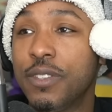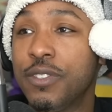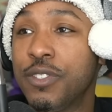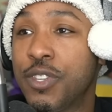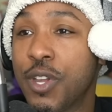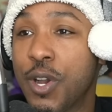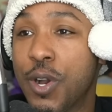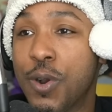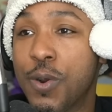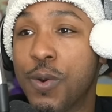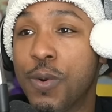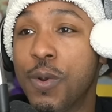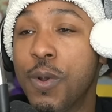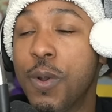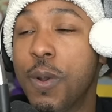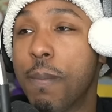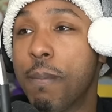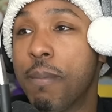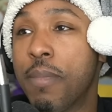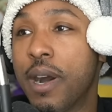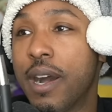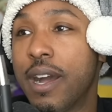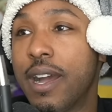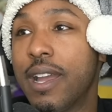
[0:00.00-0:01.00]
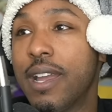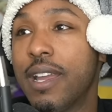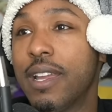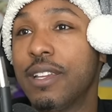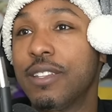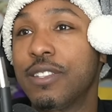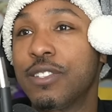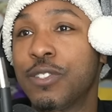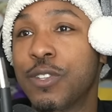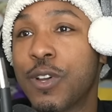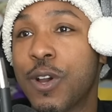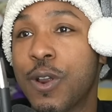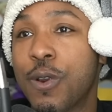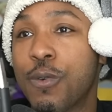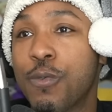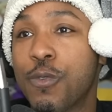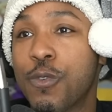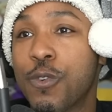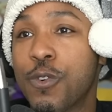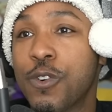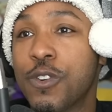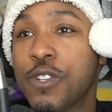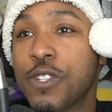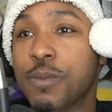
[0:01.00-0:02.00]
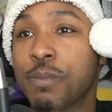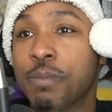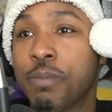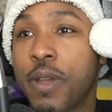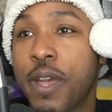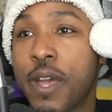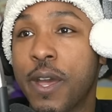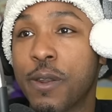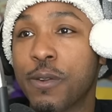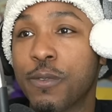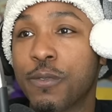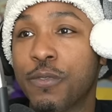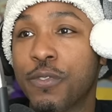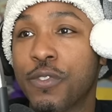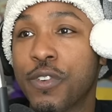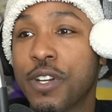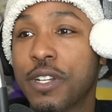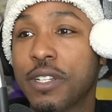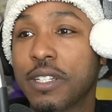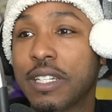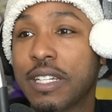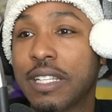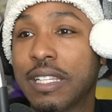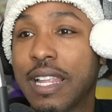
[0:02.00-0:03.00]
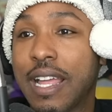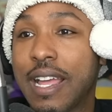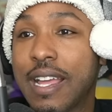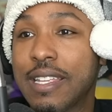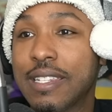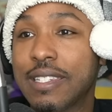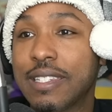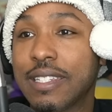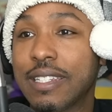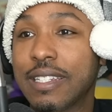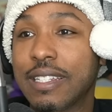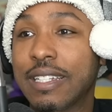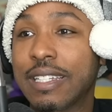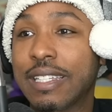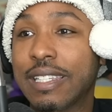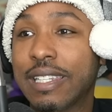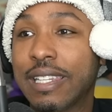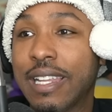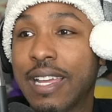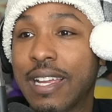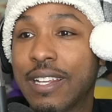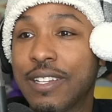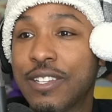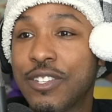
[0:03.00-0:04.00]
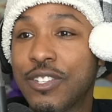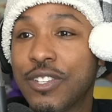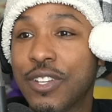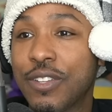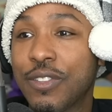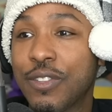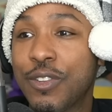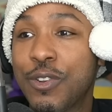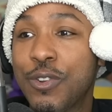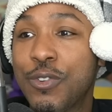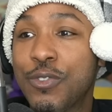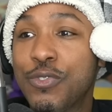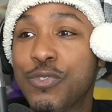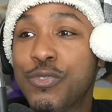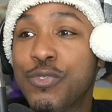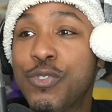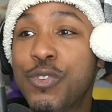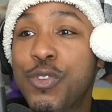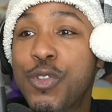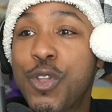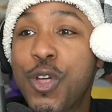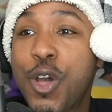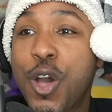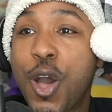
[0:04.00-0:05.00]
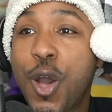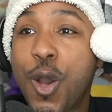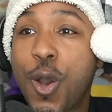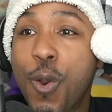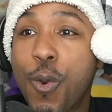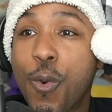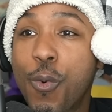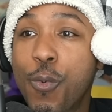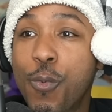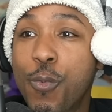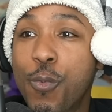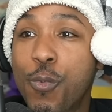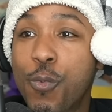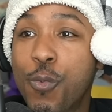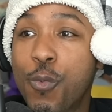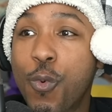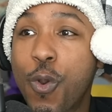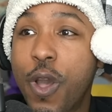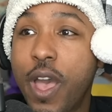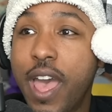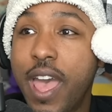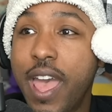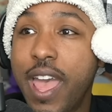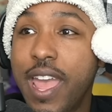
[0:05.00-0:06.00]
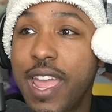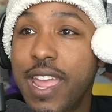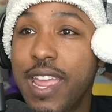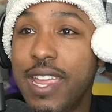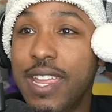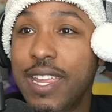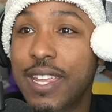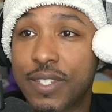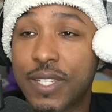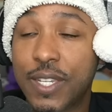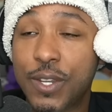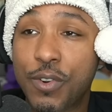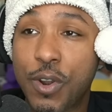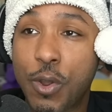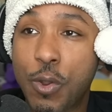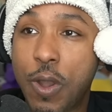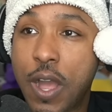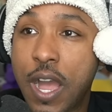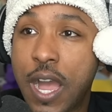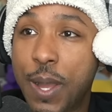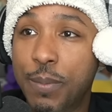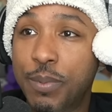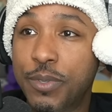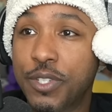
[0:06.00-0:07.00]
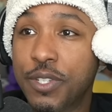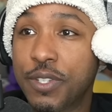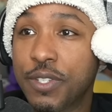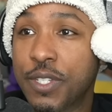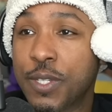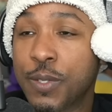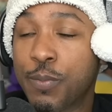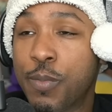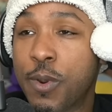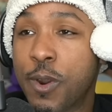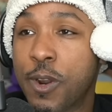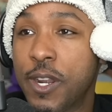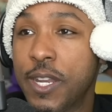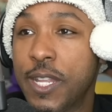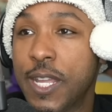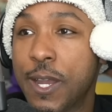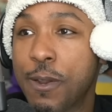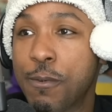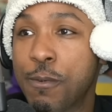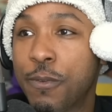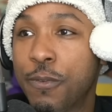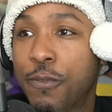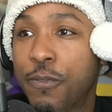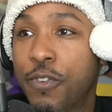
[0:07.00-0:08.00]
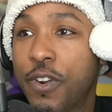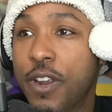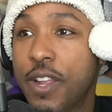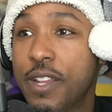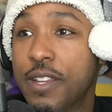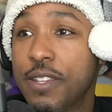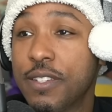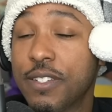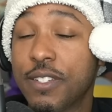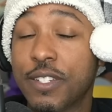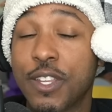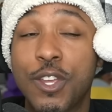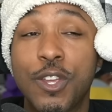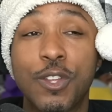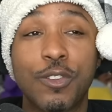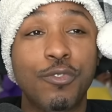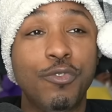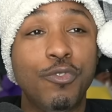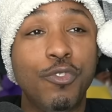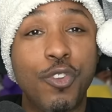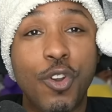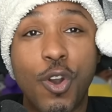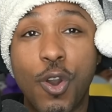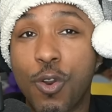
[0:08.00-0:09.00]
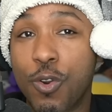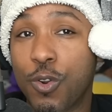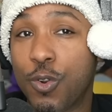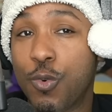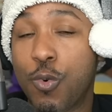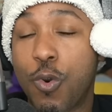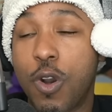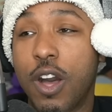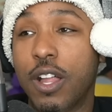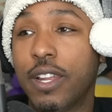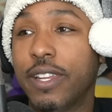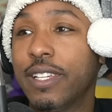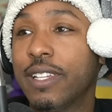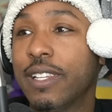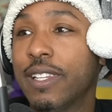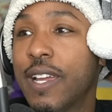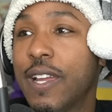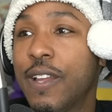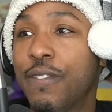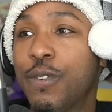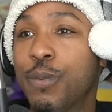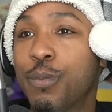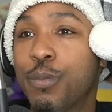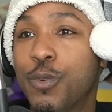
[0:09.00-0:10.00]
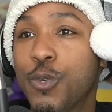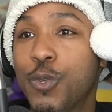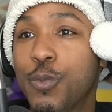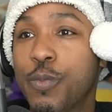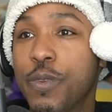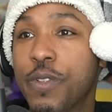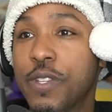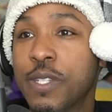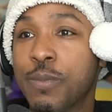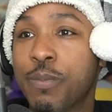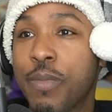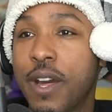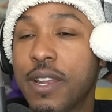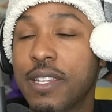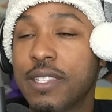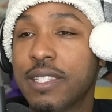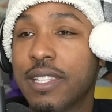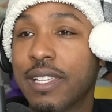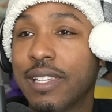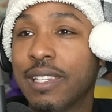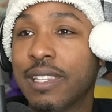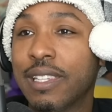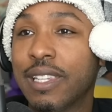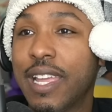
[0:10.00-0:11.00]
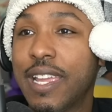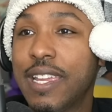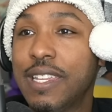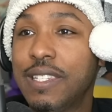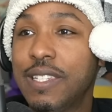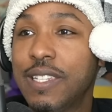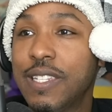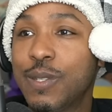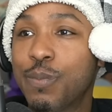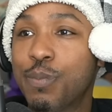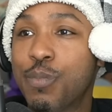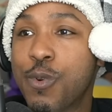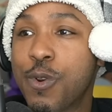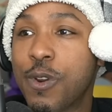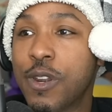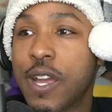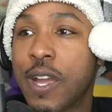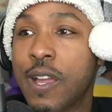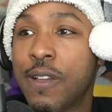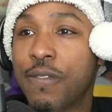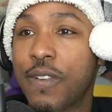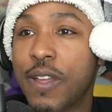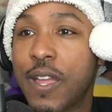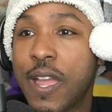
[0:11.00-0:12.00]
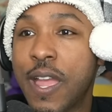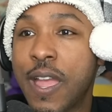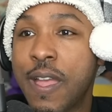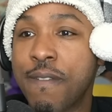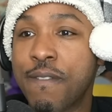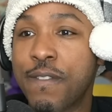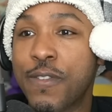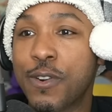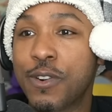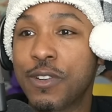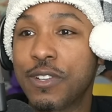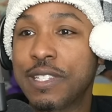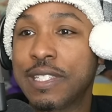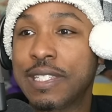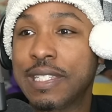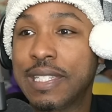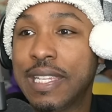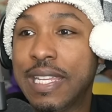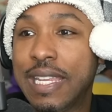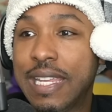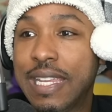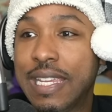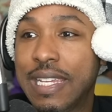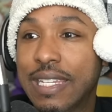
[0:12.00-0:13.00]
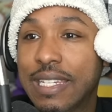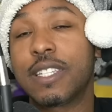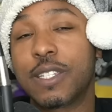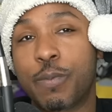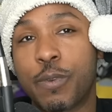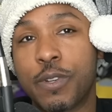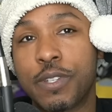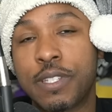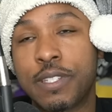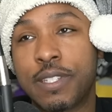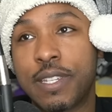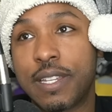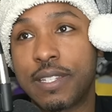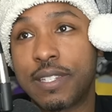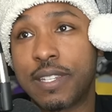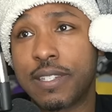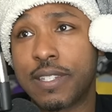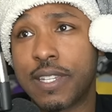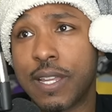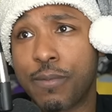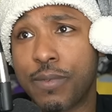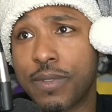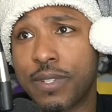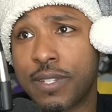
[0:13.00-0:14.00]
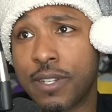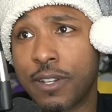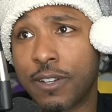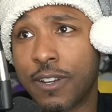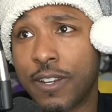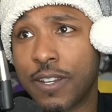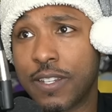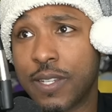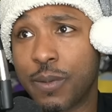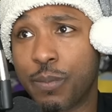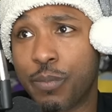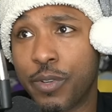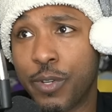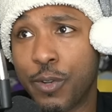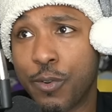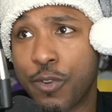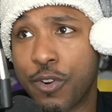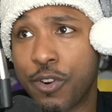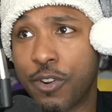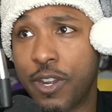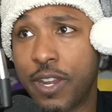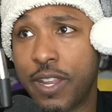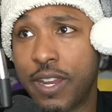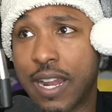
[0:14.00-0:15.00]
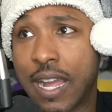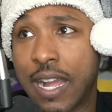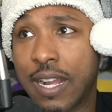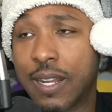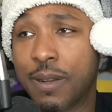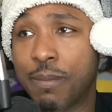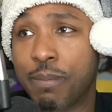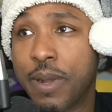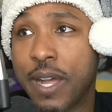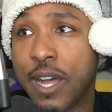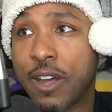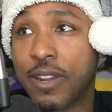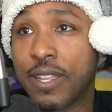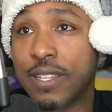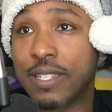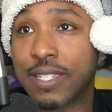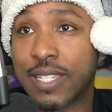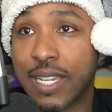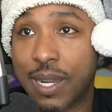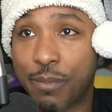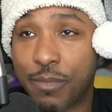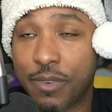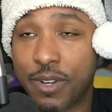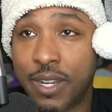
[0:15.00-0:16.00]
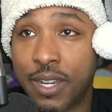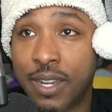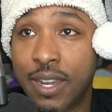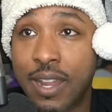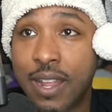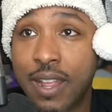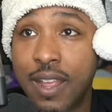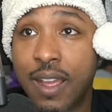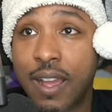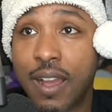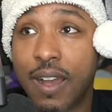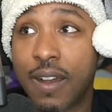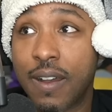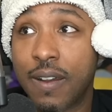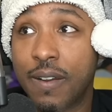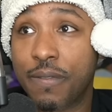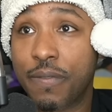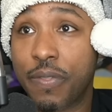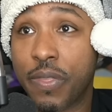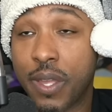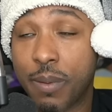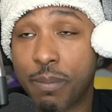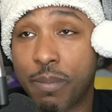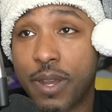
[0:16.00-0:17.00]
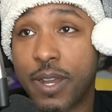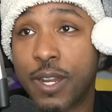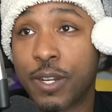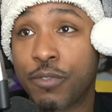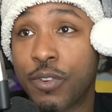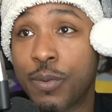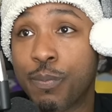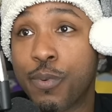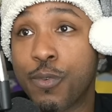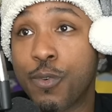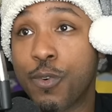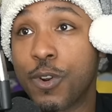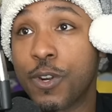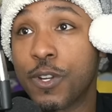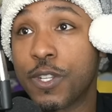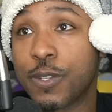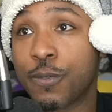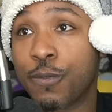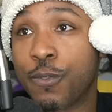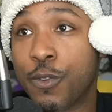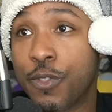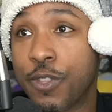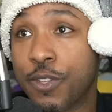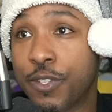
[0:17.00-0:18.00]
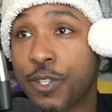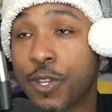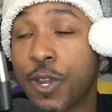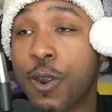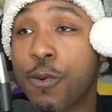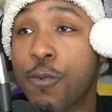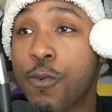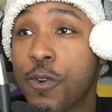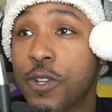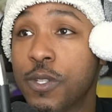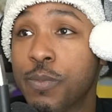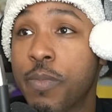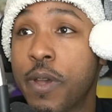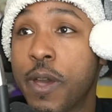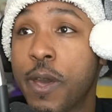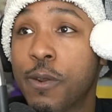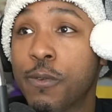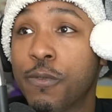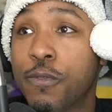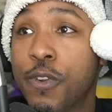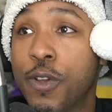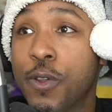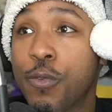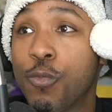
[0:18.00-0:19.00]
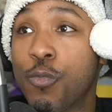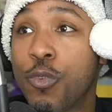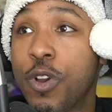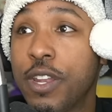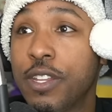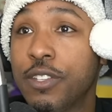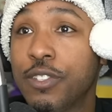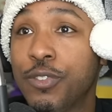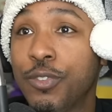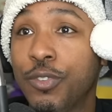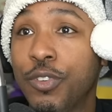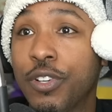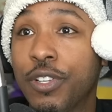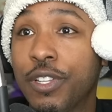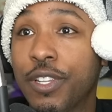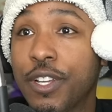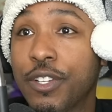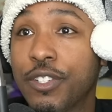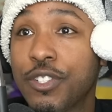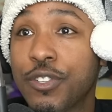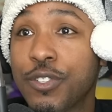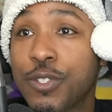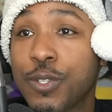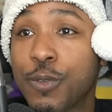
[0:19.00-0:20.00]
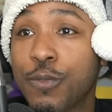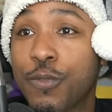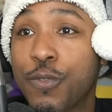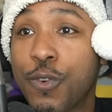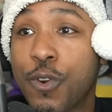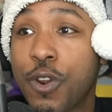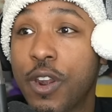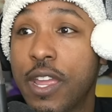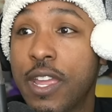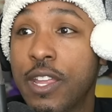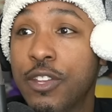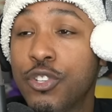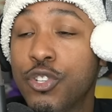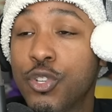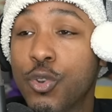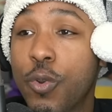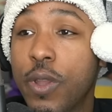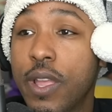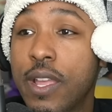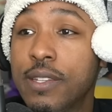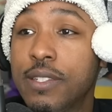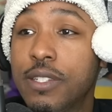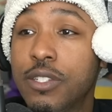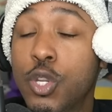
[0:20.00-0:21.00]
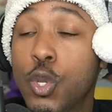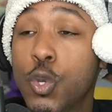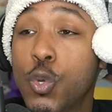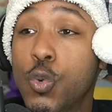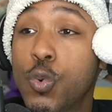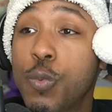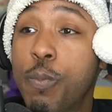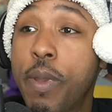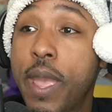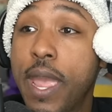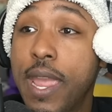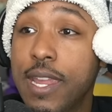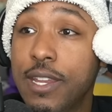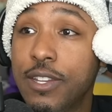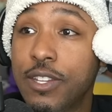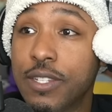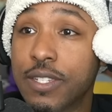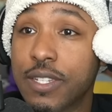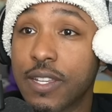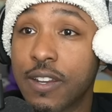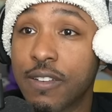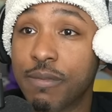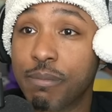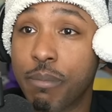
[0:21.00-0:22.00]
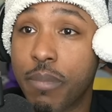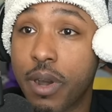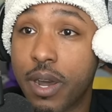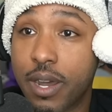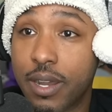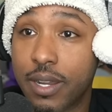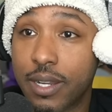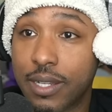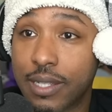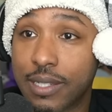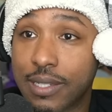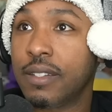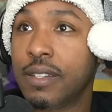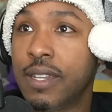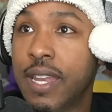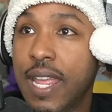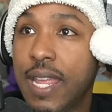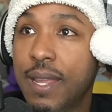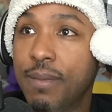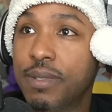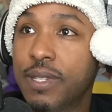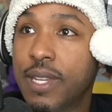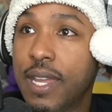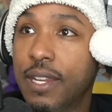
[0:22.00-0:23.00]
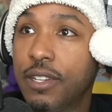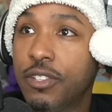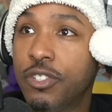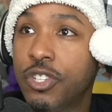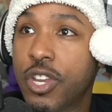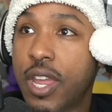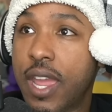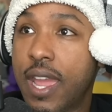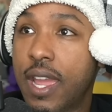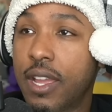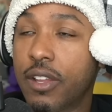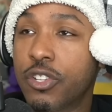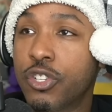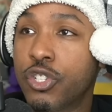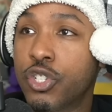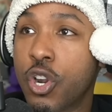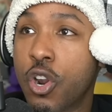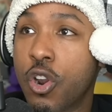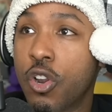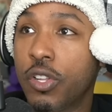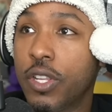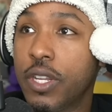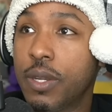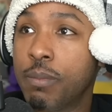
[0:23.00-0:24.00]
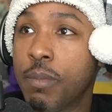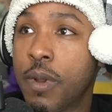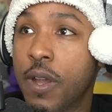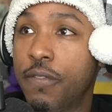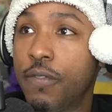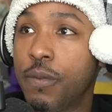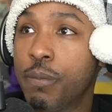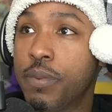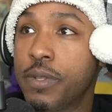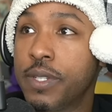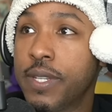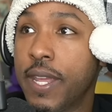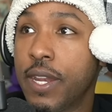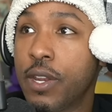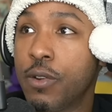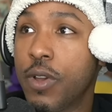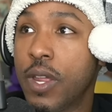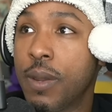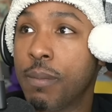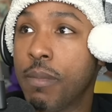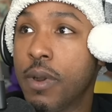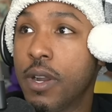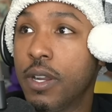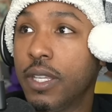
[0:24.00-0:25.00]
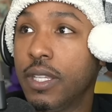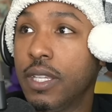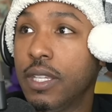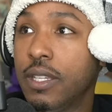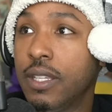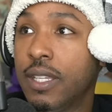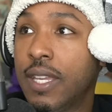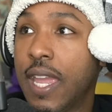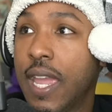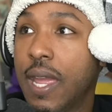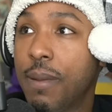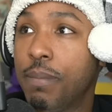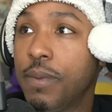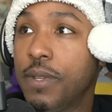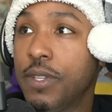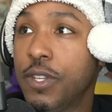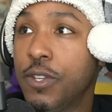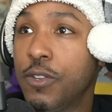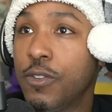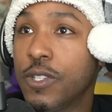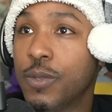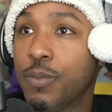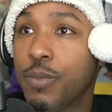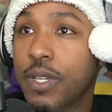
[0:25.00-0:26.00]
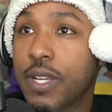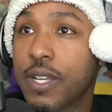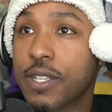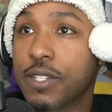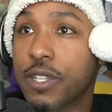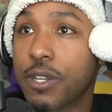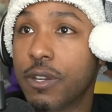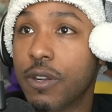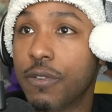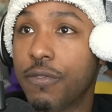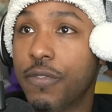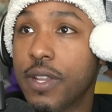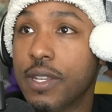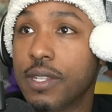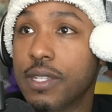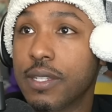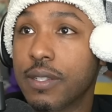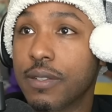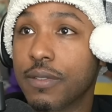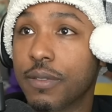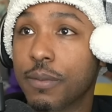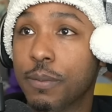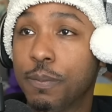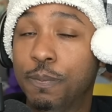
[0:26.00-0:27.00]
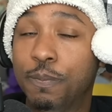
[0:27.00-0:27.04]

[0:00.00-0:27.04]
Don't buy Star Wars Battlefront Classic Collection. There's no way. 0 options to party out with friends. No quality of life improvements. It's about as the laziest port I've ever seen. This person says, since I was suckered into pre-ordering it, I compiled a summary of the bug reports for the Star Wars Battlefront 1 and 2 collection so far. Enjoy. It's 2 pages of bugs. Names like Jack, Charlotte, Muffin Potato, and Monkey can't be used because they're offensive.